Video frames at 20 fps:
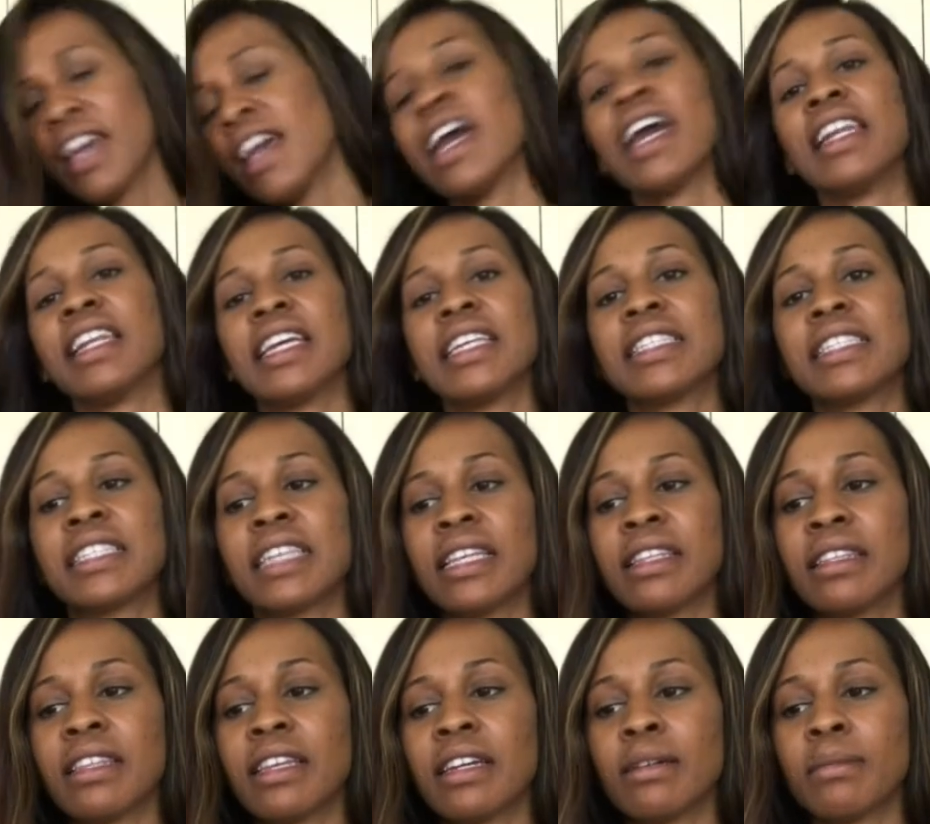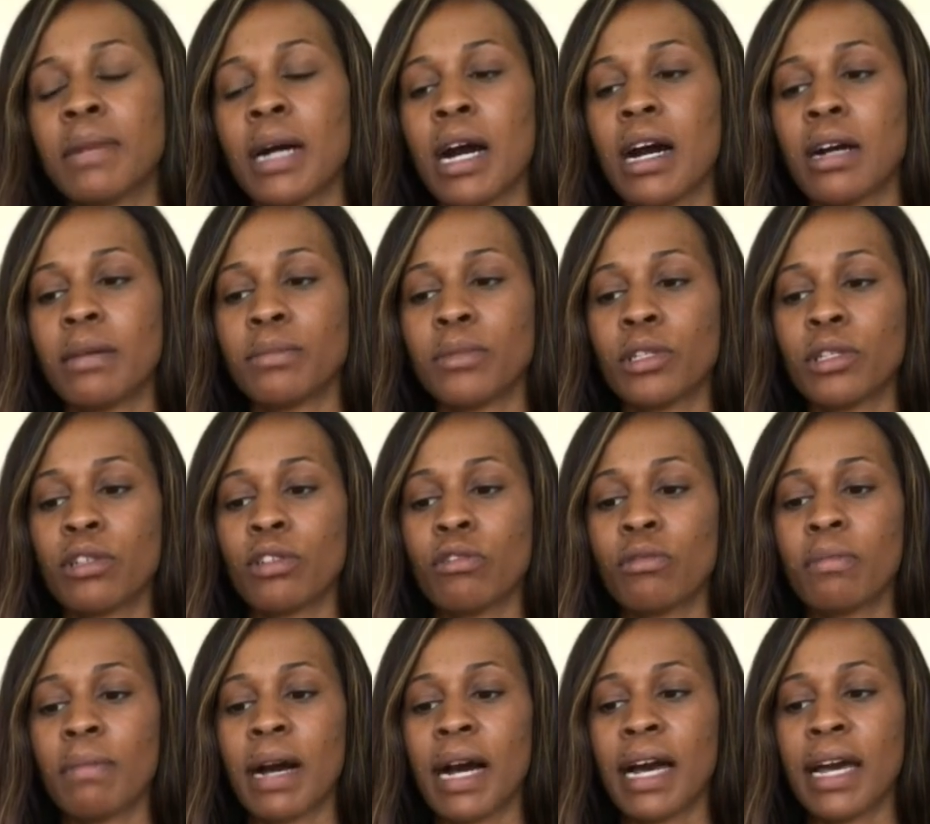and they sent them to
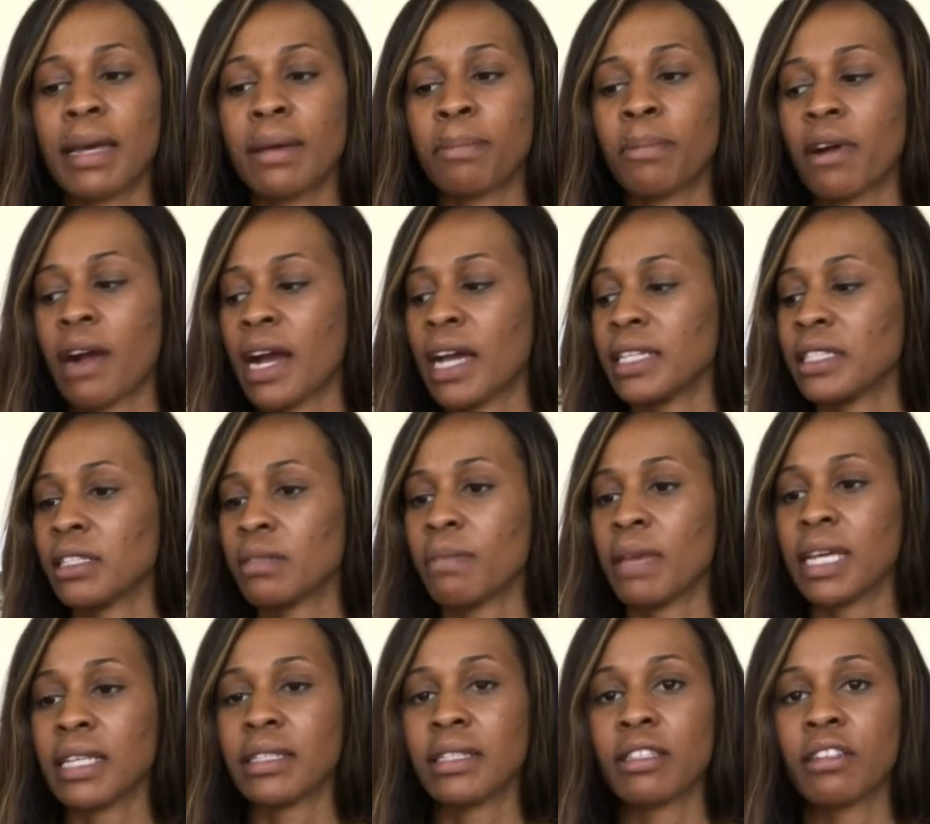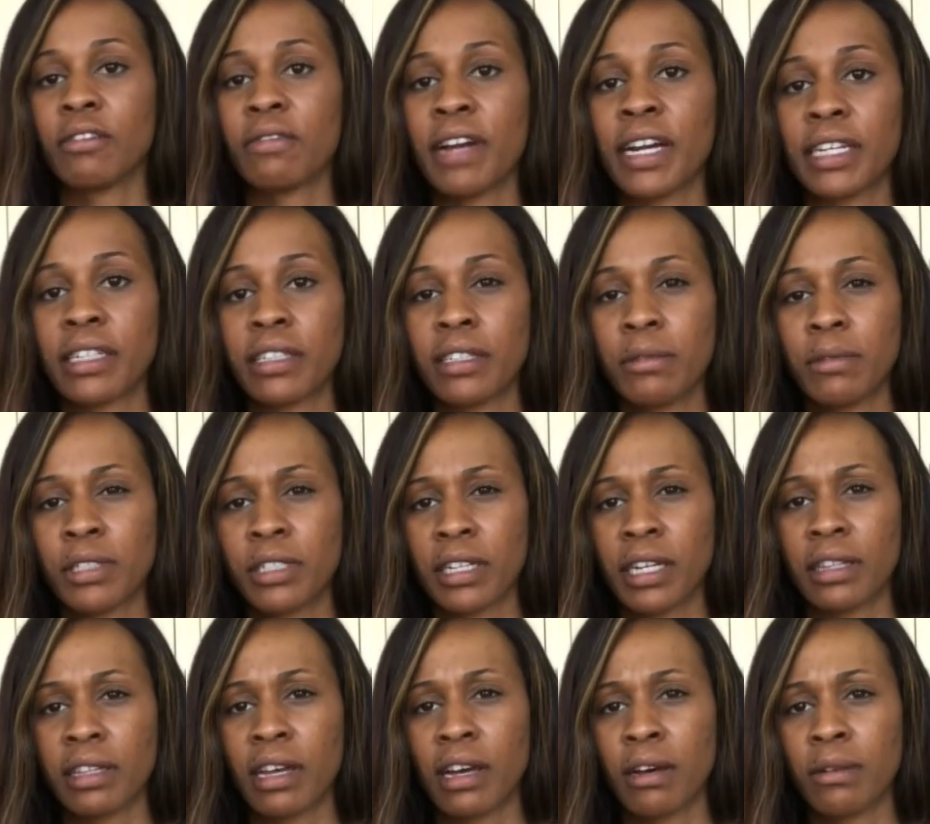my bridesmaids directly, which I
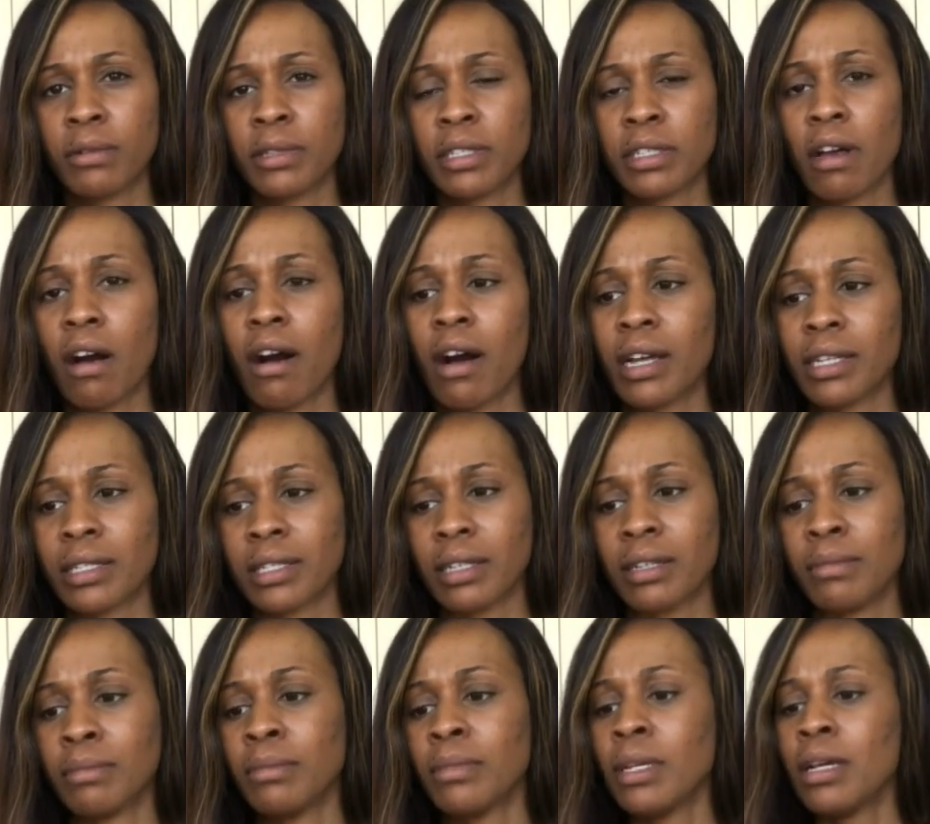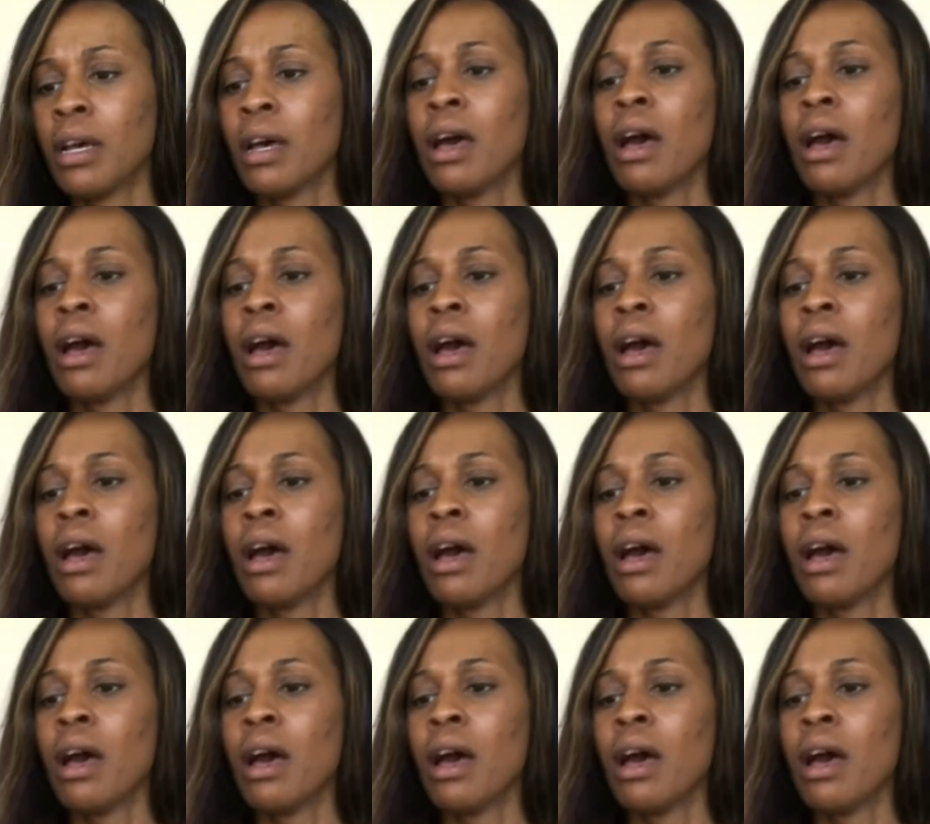thought was awesome.